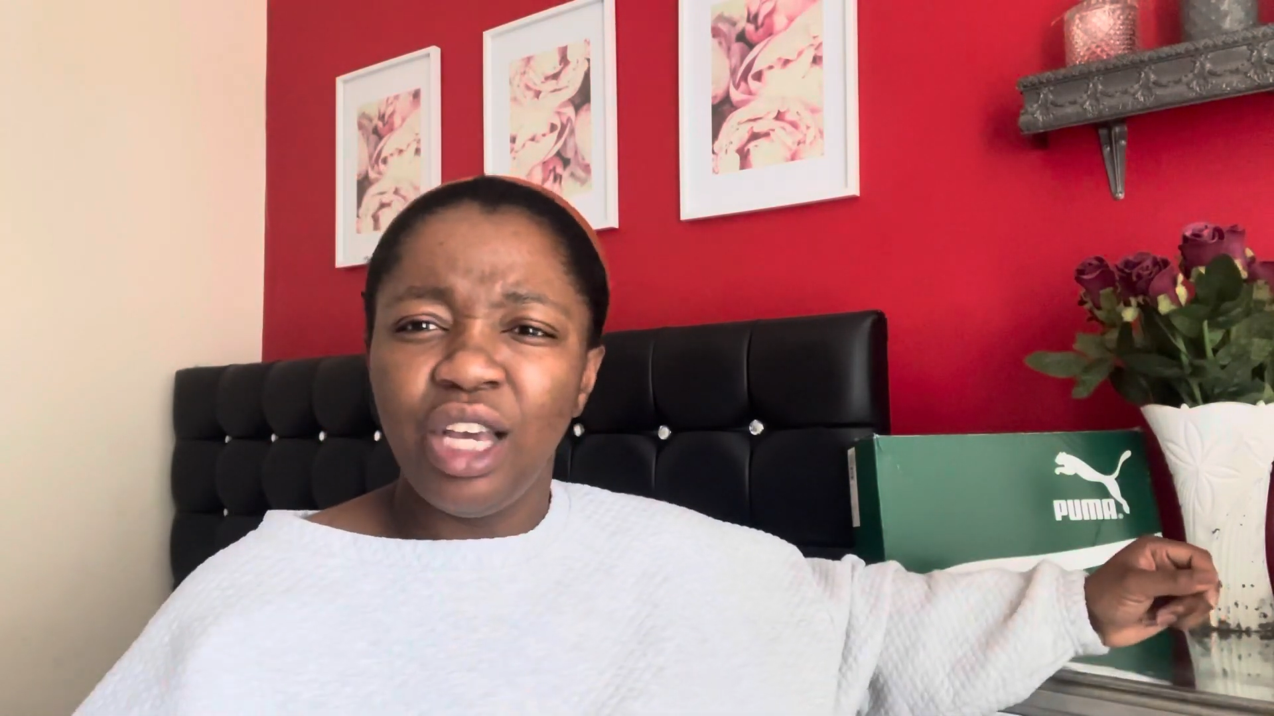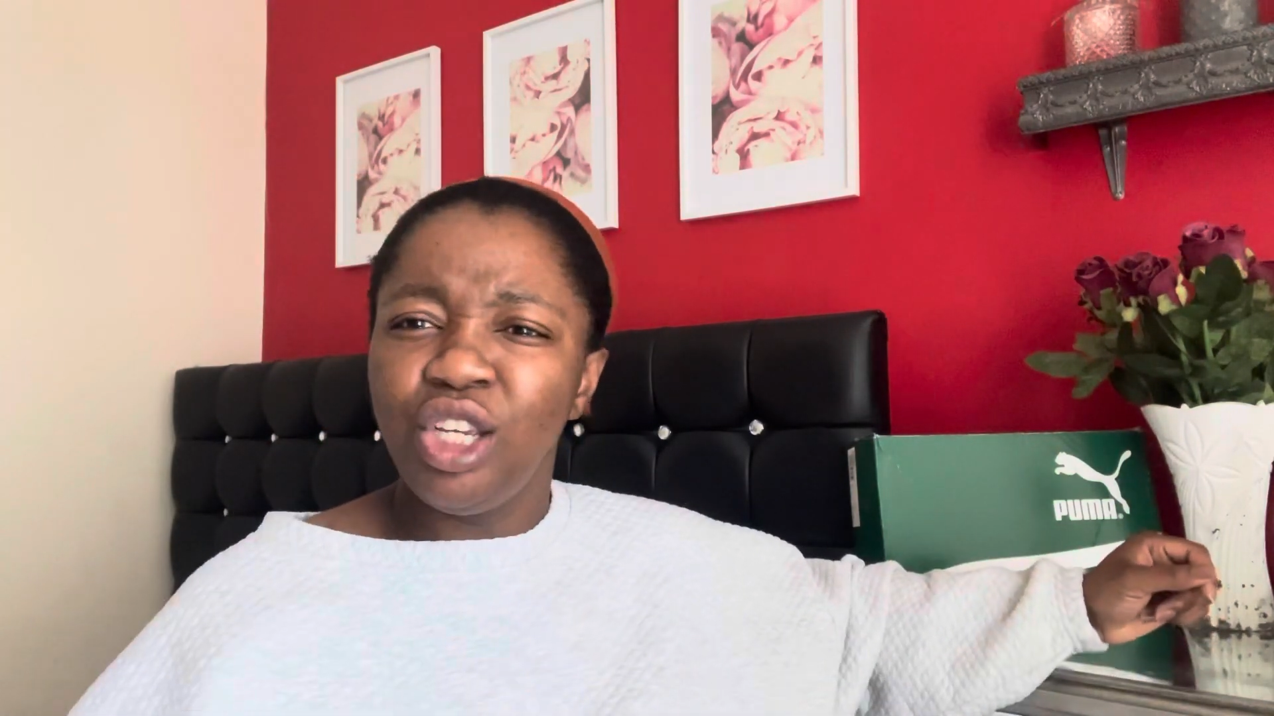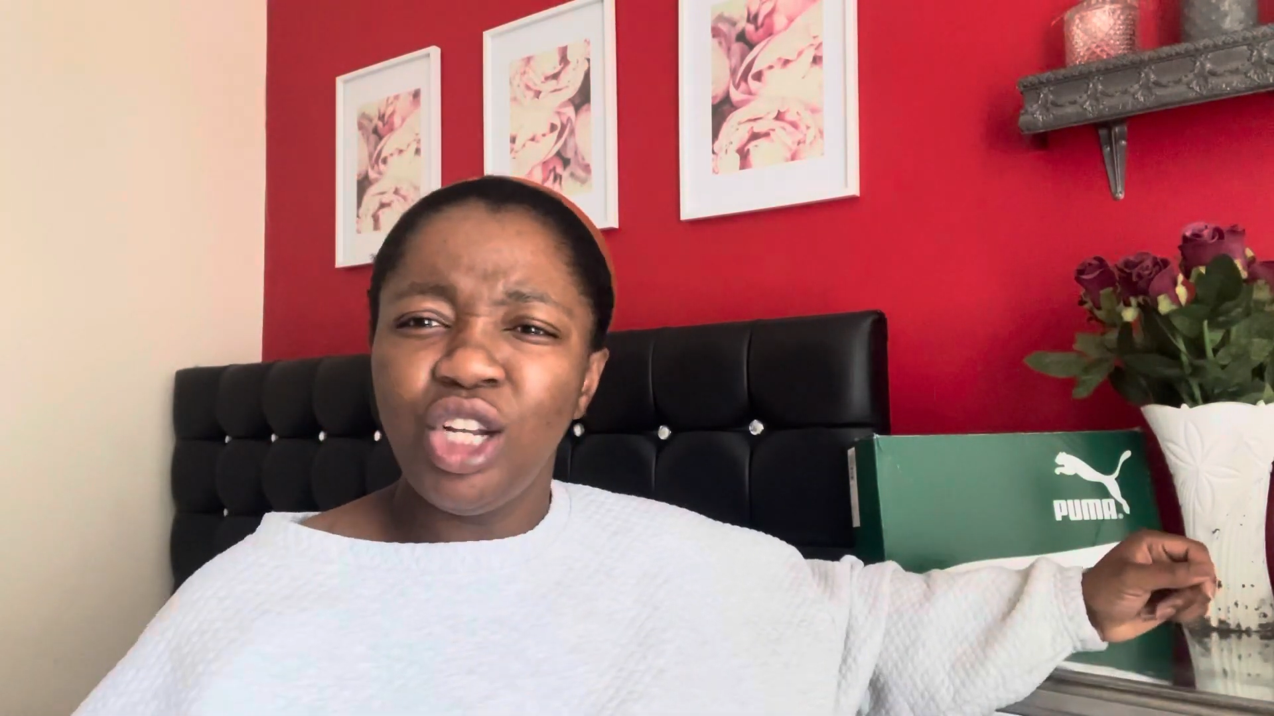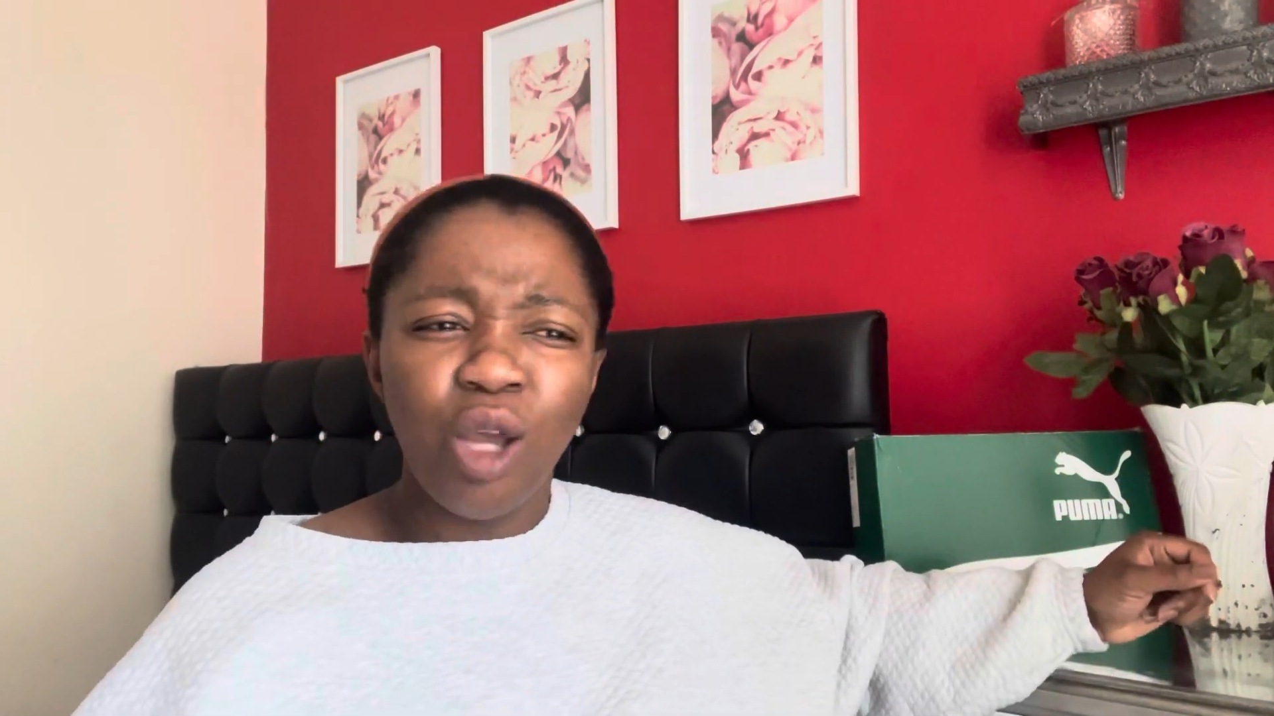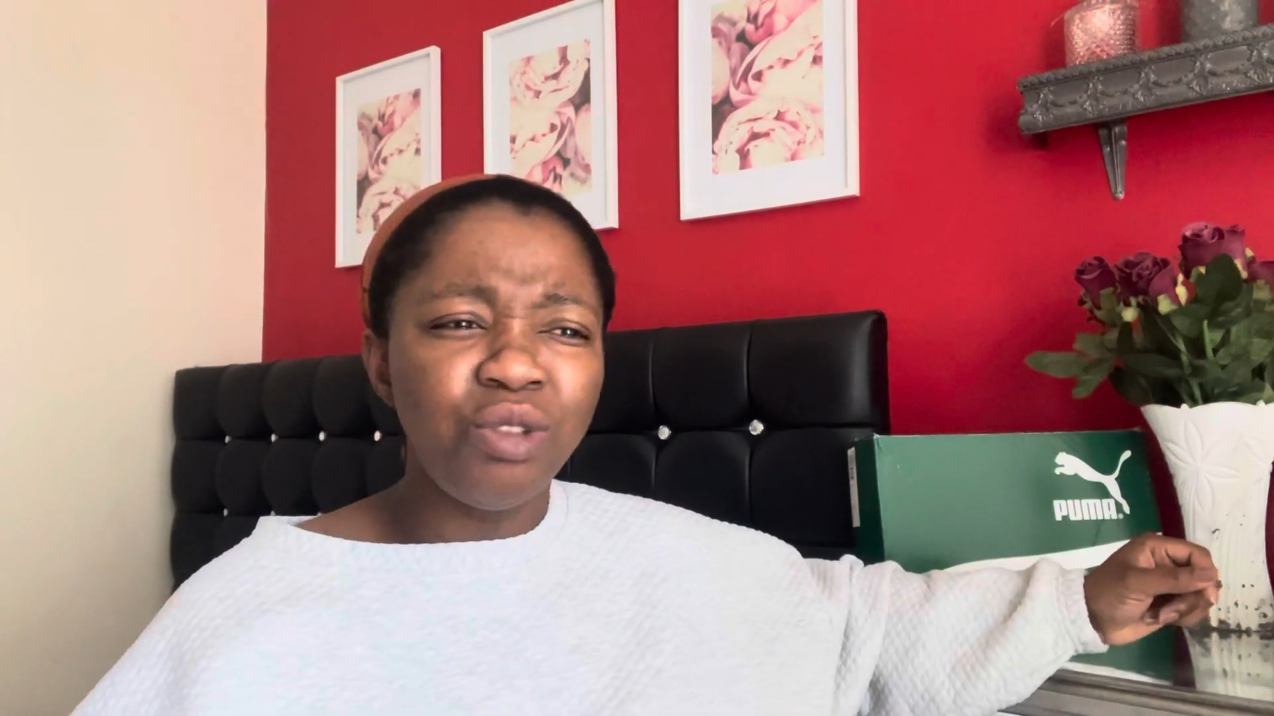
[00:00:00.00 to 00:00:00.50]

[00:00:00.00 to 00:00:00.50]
you know.